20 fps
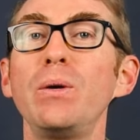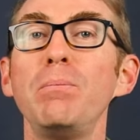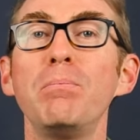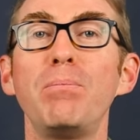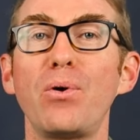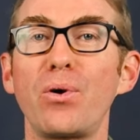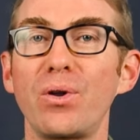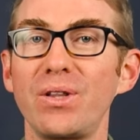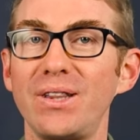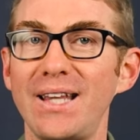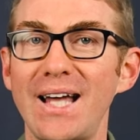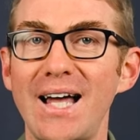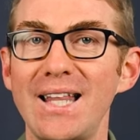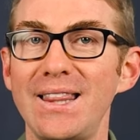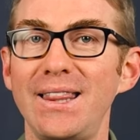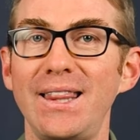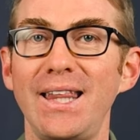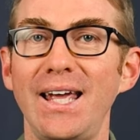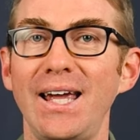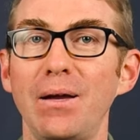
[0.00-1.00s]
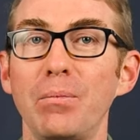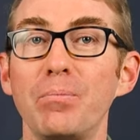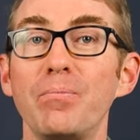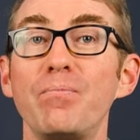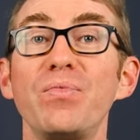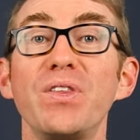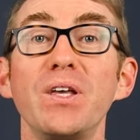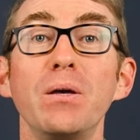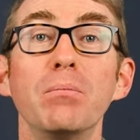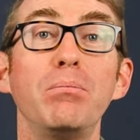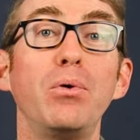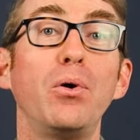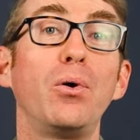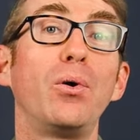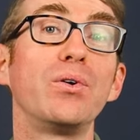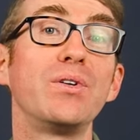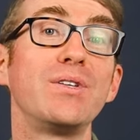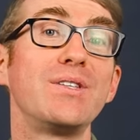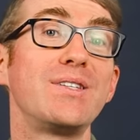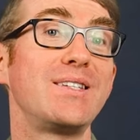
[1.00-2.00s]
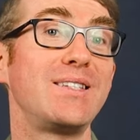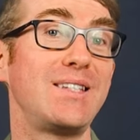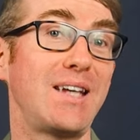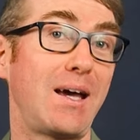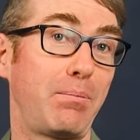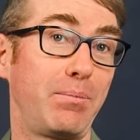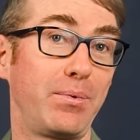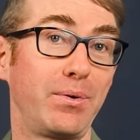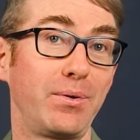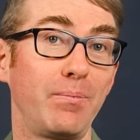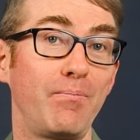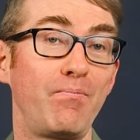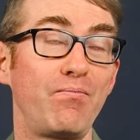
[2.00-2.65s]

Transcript: importante, the important step.